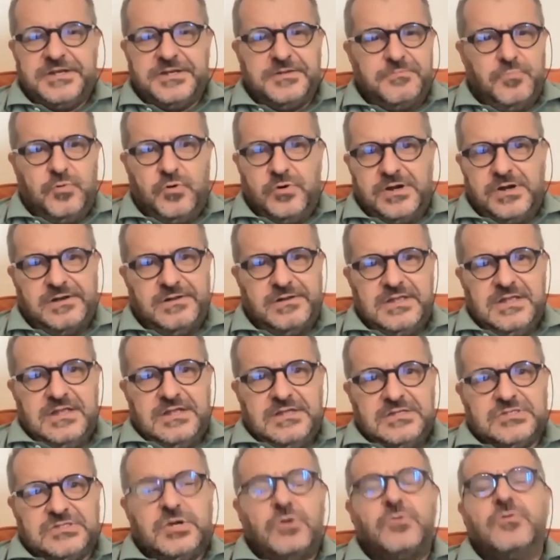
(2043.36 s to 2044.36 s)
anymore.
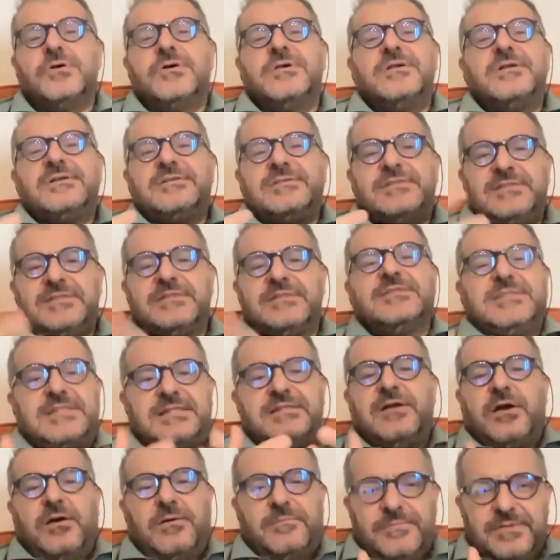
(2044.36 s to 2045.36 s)
So
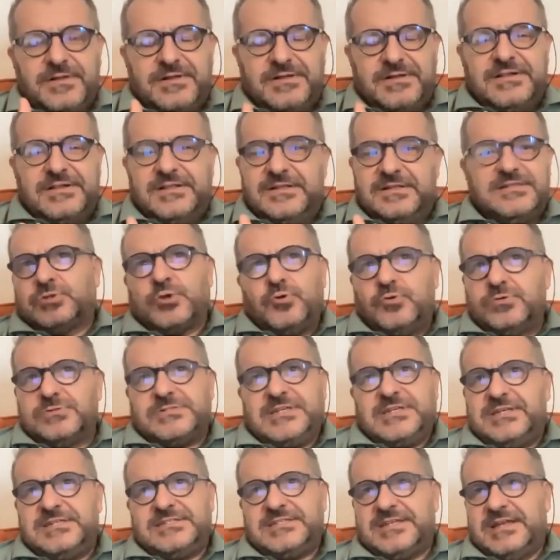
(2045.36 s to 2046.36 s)

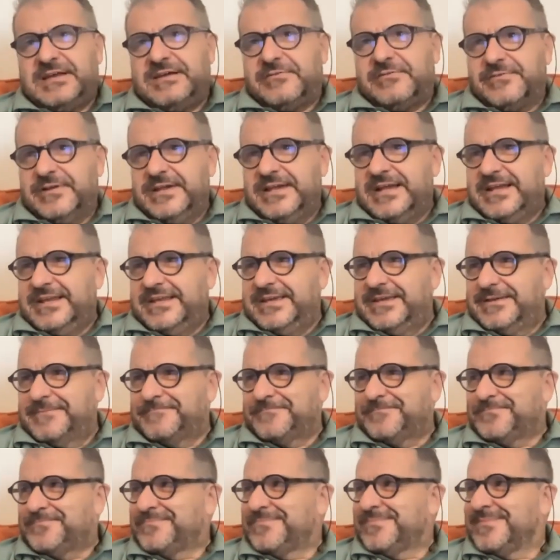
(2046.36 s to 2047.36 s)
truth is a
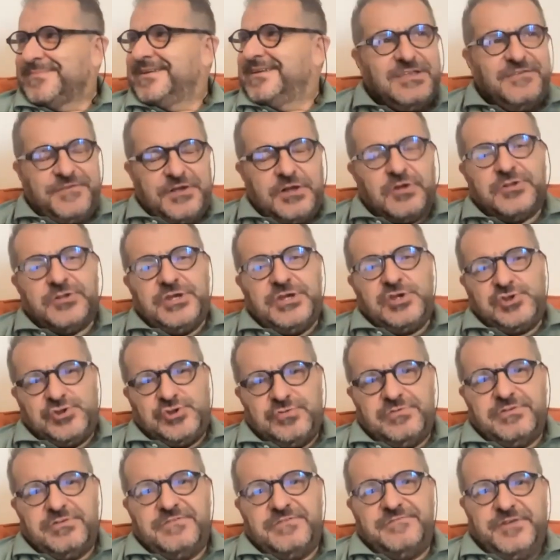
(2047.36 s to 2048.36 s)
really difficult
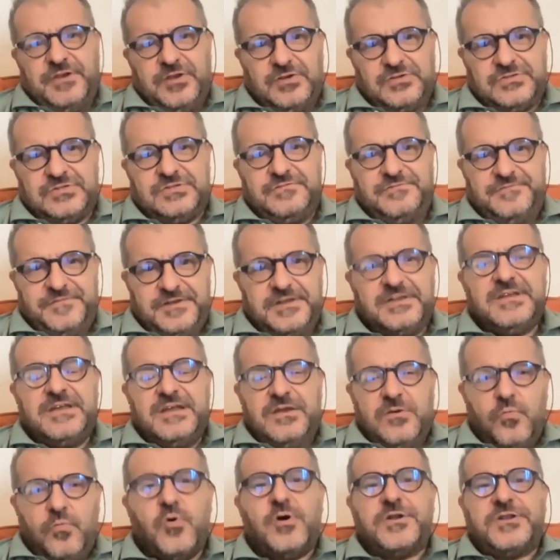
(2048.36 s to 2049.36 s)
issue in philosophy.
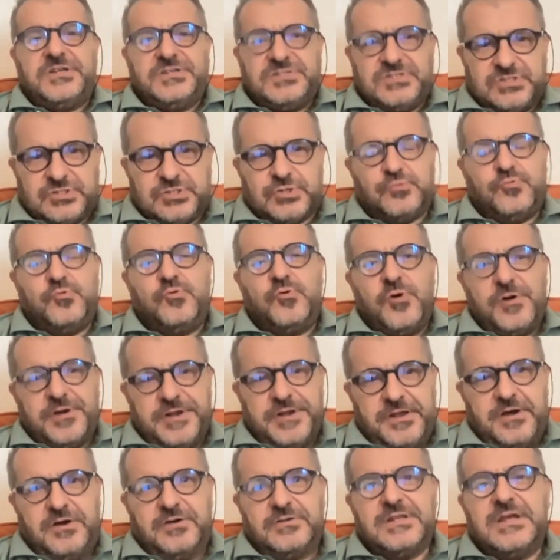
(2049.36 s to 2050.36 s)
What is true or
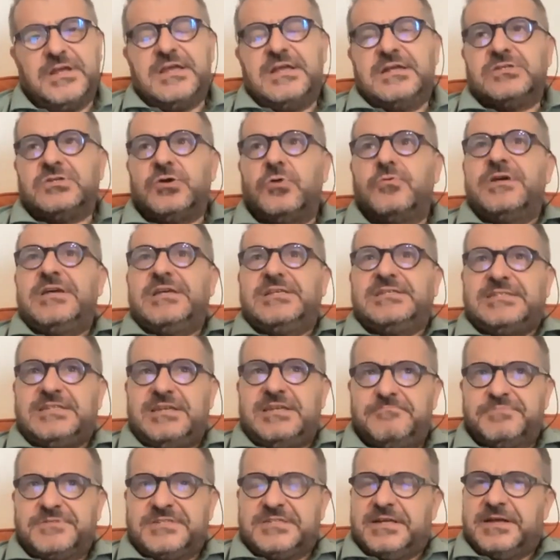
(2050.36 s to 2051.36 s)
not? So it
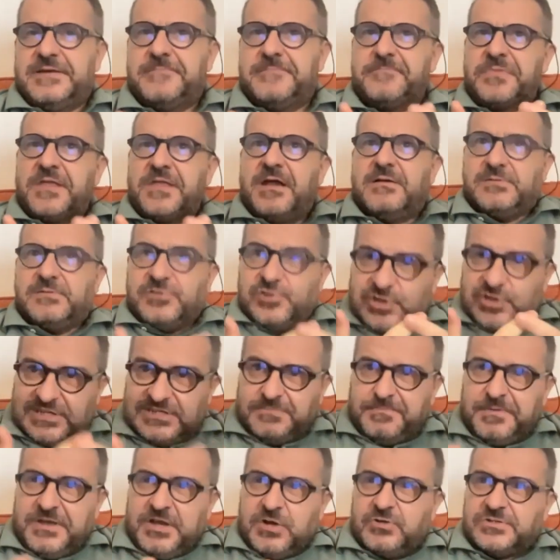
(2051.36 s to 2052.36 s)
seems uh,
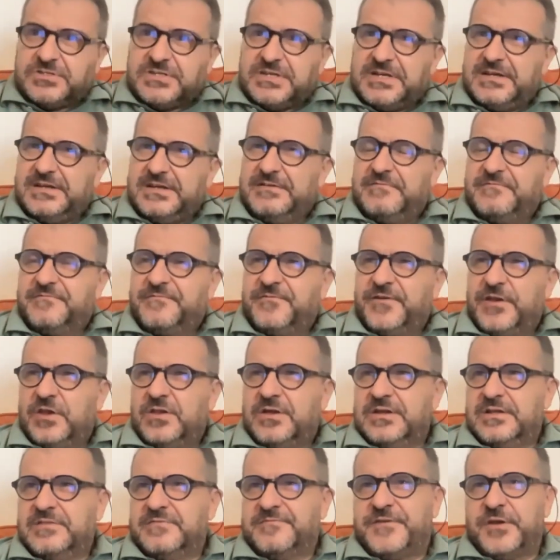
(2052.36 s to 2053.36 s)
just because uh,
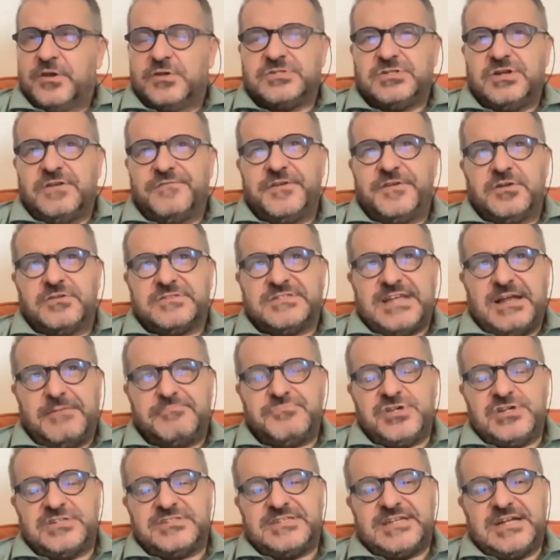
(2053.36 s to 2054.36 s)
philosophical
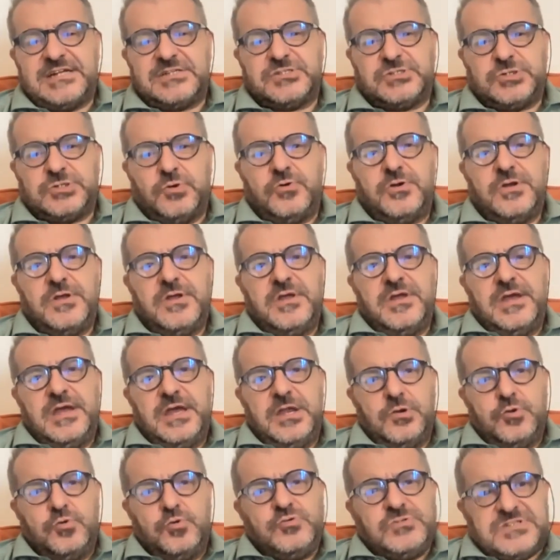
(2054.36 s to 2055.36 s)
subjects are so
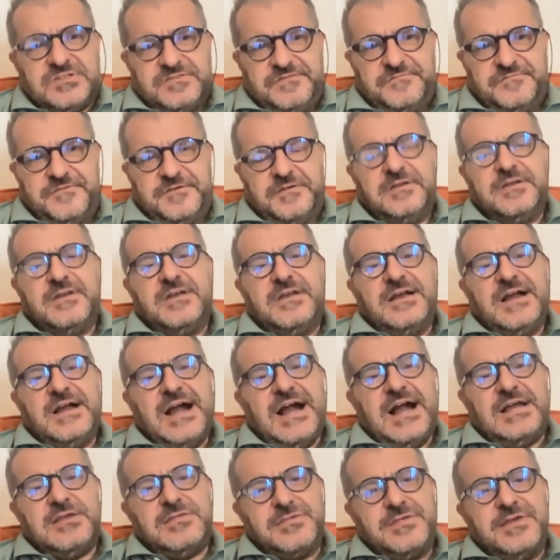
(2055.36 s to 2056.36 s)
elusive,
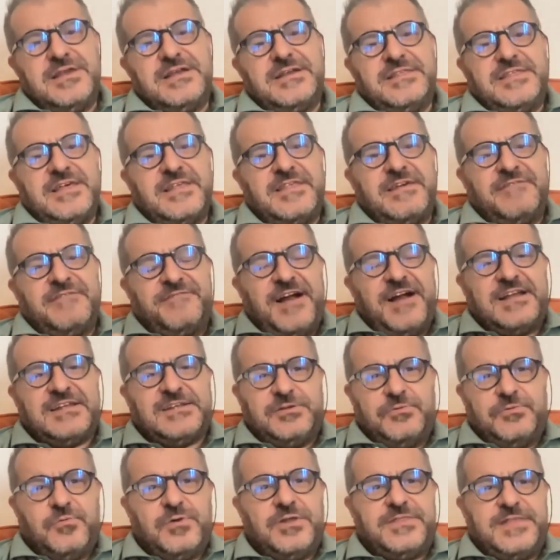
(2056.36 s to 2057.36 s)
I think that the
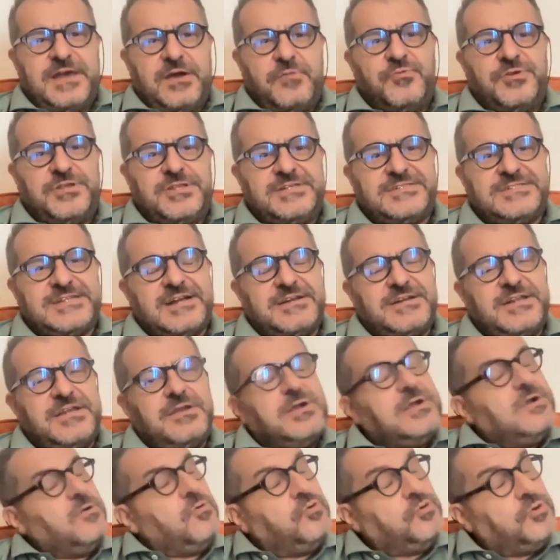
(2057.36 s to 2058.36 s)
fact that we
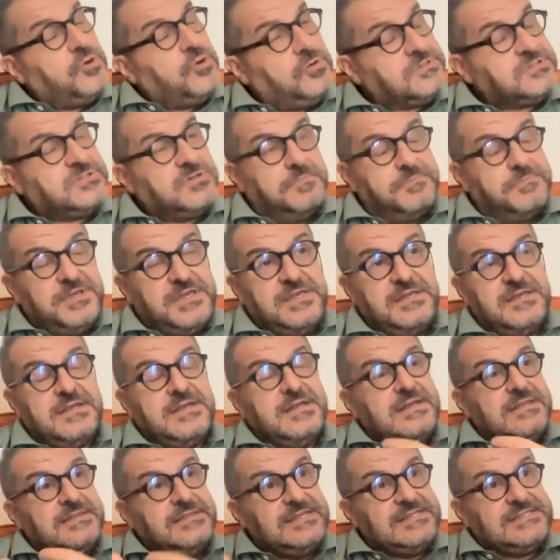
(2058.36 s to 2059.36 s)
disagree could also be
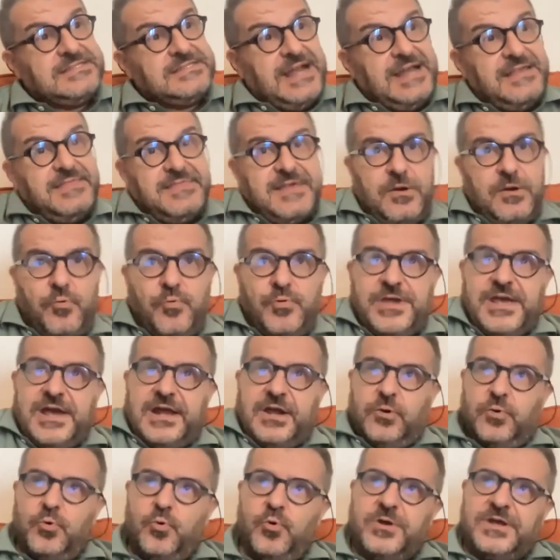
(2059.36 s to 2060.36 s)
the sign that we
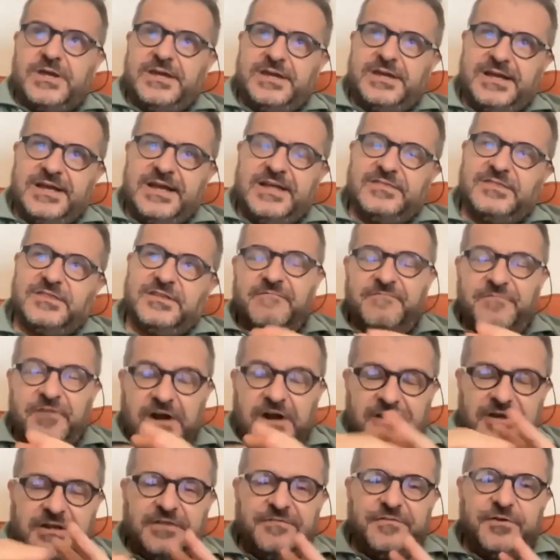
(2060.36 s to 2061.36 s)
are looking at
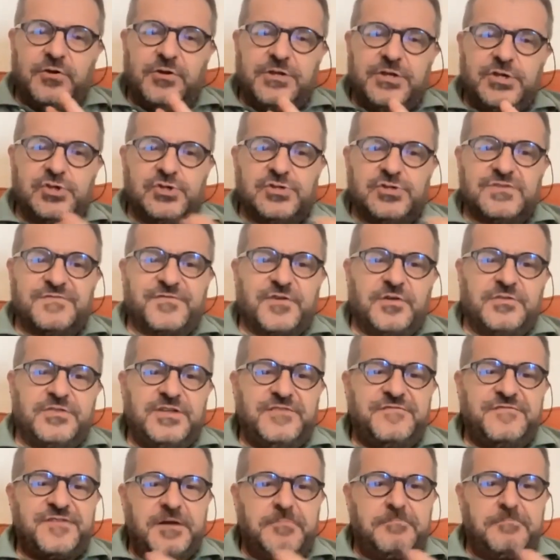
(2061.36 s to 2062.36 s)
very difficult issues from
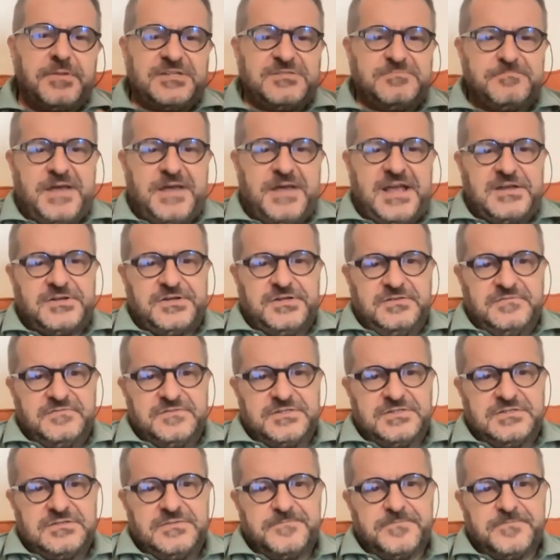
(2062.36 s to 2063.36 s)
different
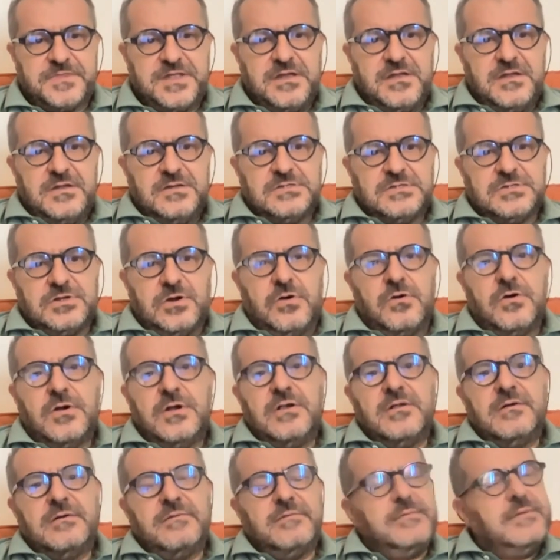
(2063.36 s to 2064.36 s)
perspectives. So
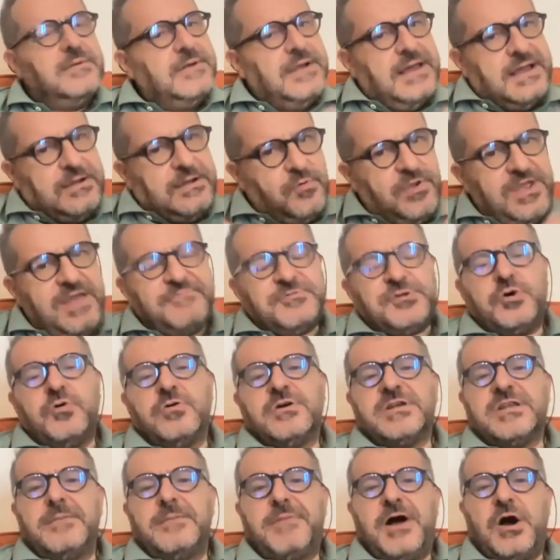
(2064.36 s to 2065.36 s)
we have
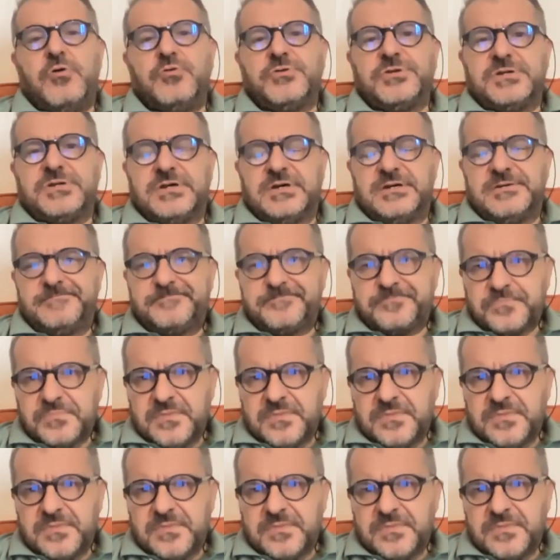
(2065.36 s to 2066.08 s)
talked about uh,